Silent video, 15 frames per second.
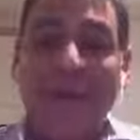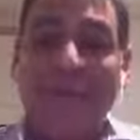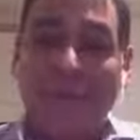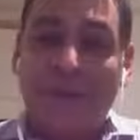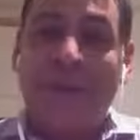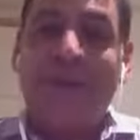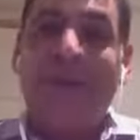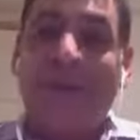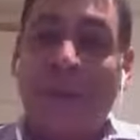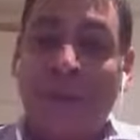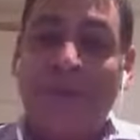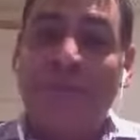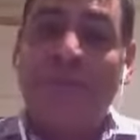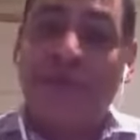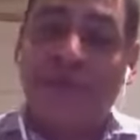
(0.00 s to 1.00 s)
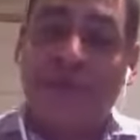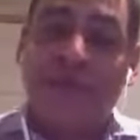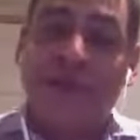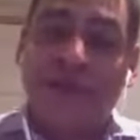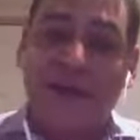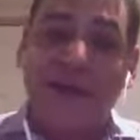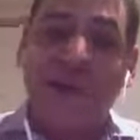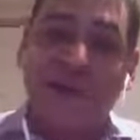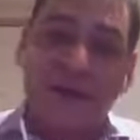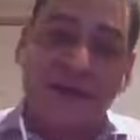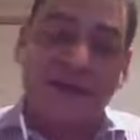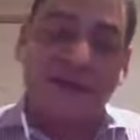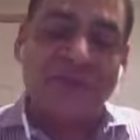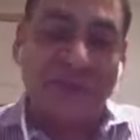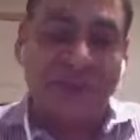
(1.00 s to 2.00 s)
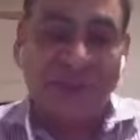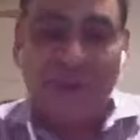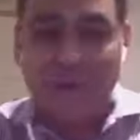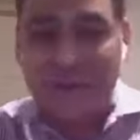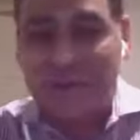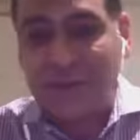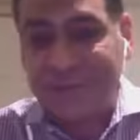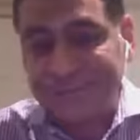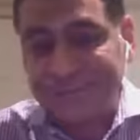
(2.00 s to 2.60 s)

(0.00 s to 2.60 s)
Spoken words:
it, but I'm a lot better at it in the last 2 years.